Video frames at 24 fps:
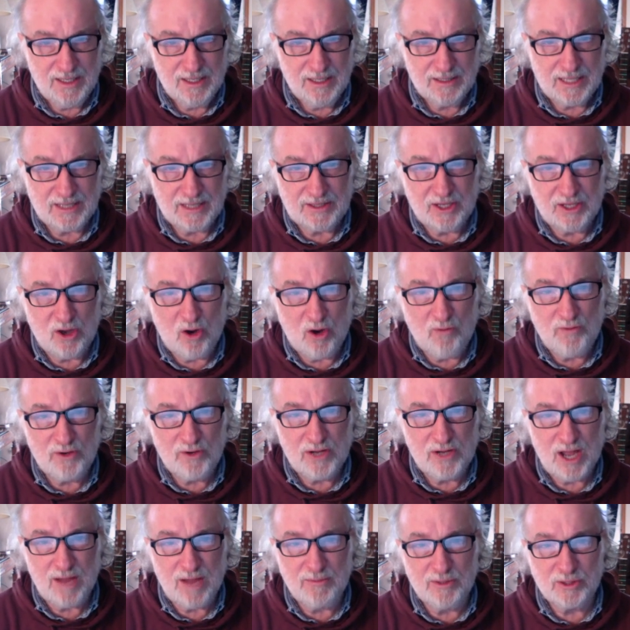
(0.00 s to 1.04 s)
that the
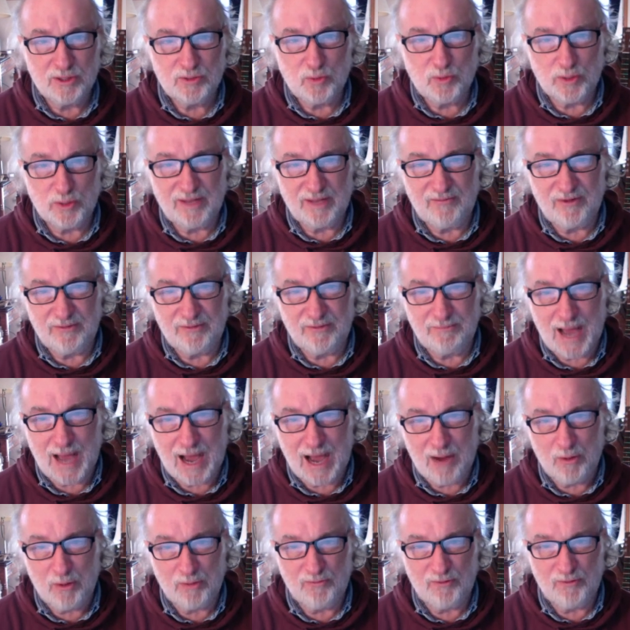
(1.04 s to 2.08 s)
overcomers were given
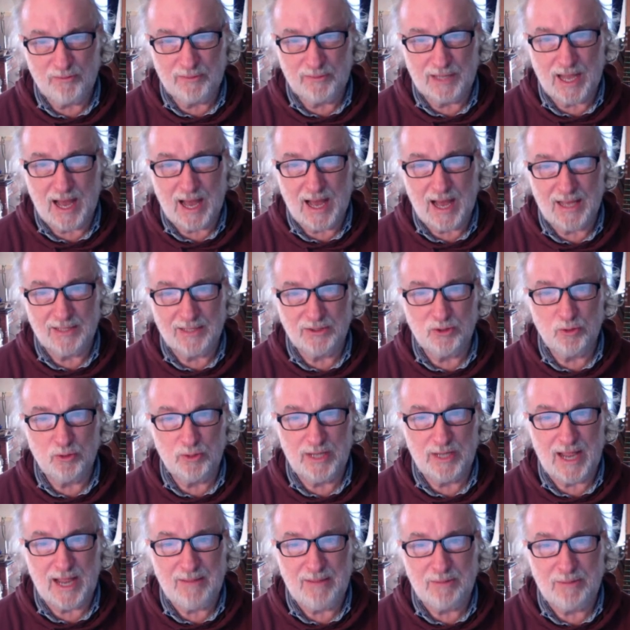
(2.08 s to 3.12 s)
power from God to
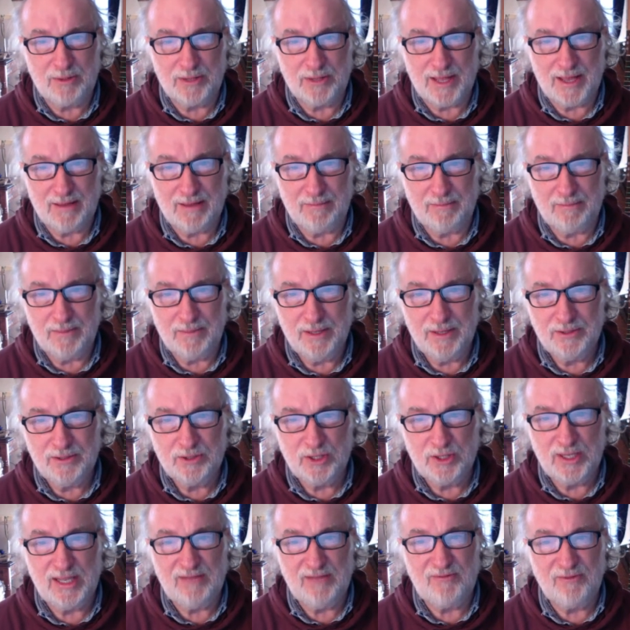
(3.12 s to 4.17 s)
enable them
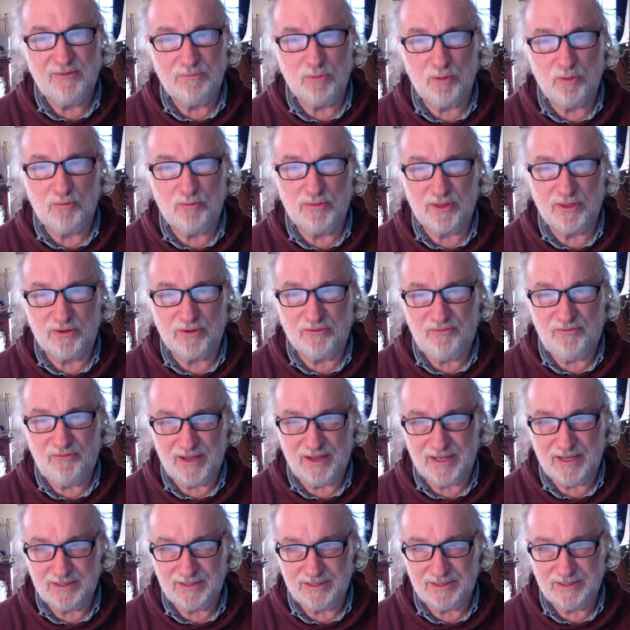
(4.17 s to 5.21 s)
to even move their
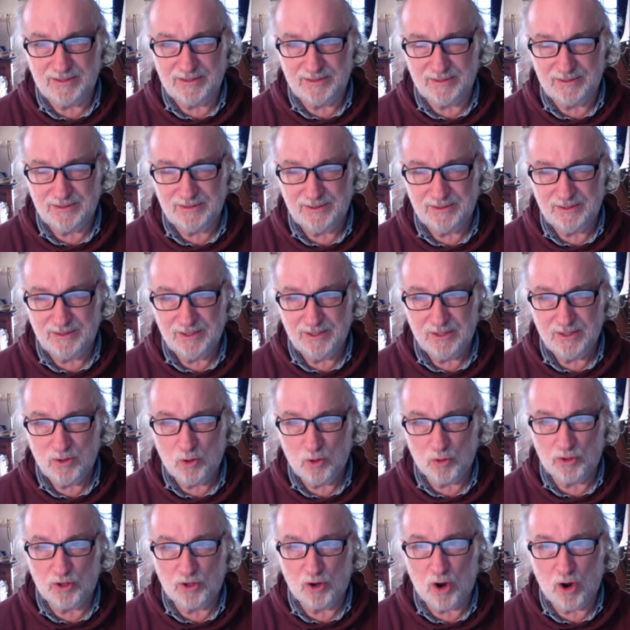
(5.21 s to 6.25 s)
feet
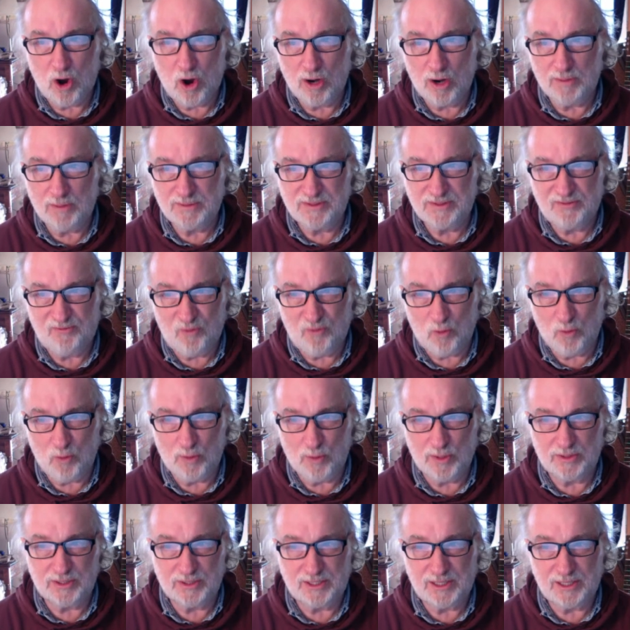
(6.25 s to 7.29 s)
or their arms
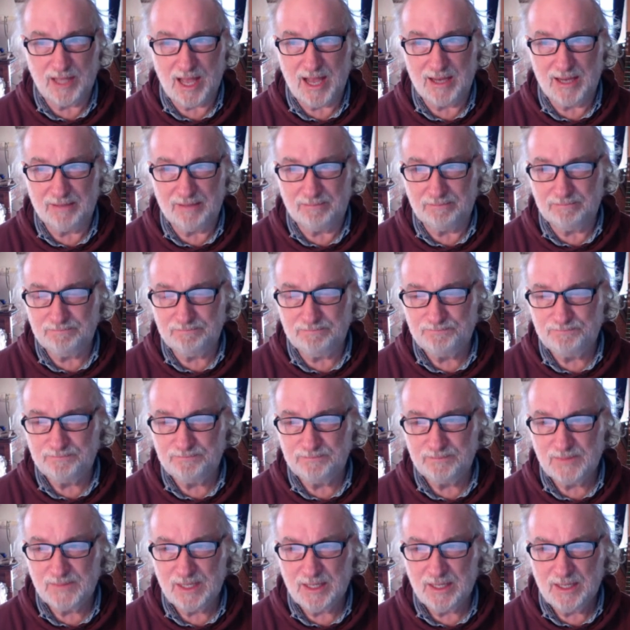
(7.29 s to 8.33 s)
forward to climb.
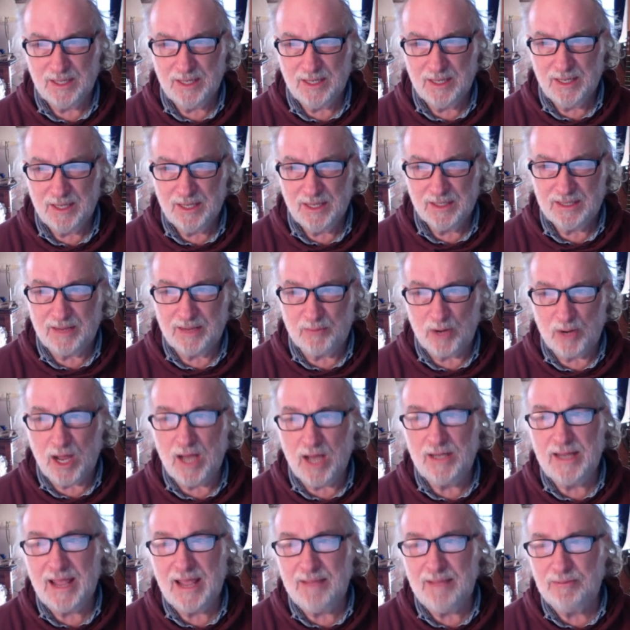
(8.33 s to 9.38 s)
They were
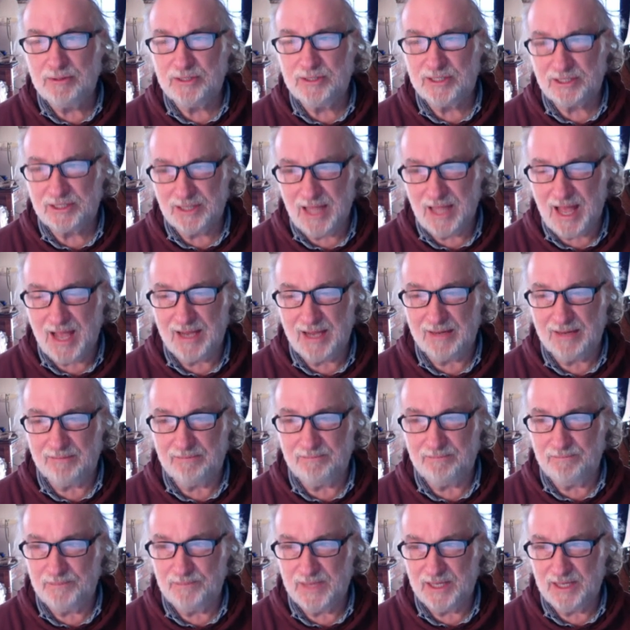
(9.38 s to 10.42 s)
unable to climb
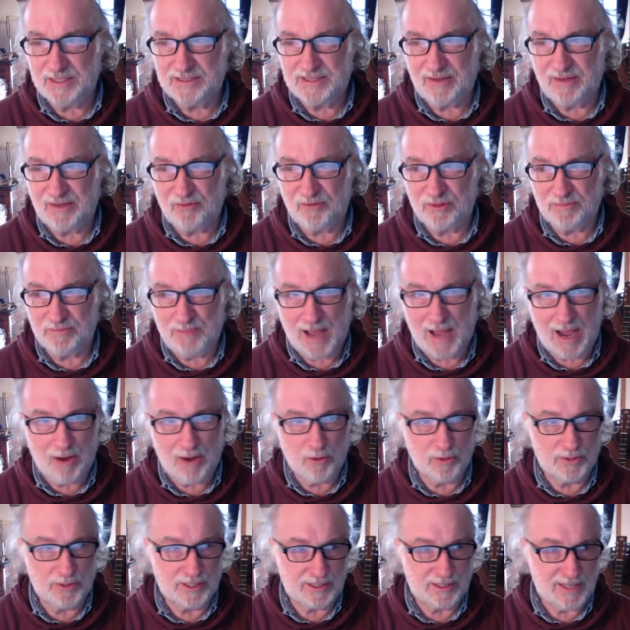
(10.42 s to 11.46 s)
except for the
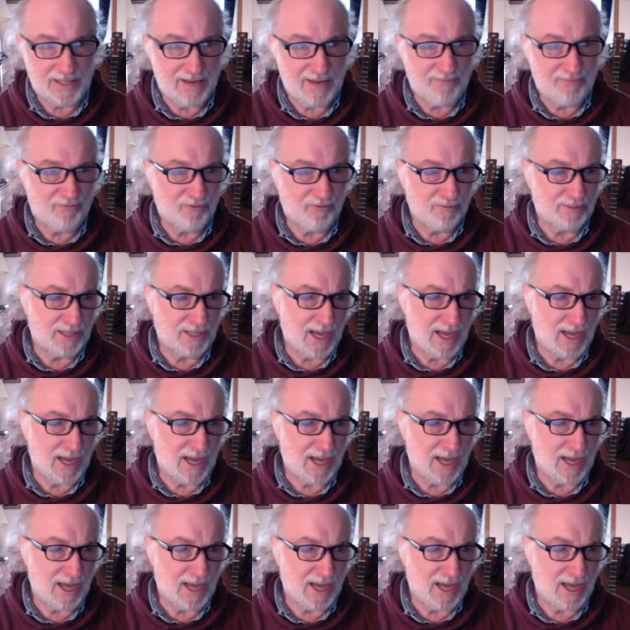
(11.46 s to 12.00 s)
power that came from